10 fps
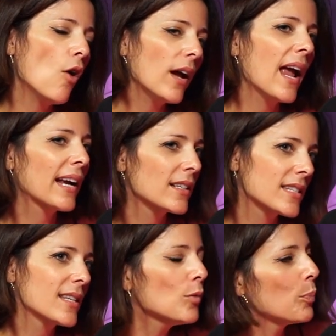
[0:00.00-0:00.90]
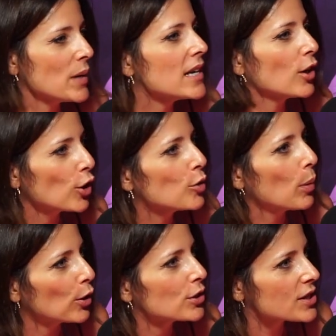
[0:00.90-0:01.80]
okay, I can still be a good
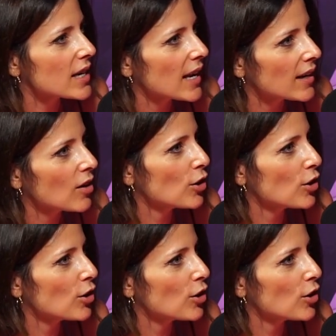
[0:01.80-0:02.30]
person.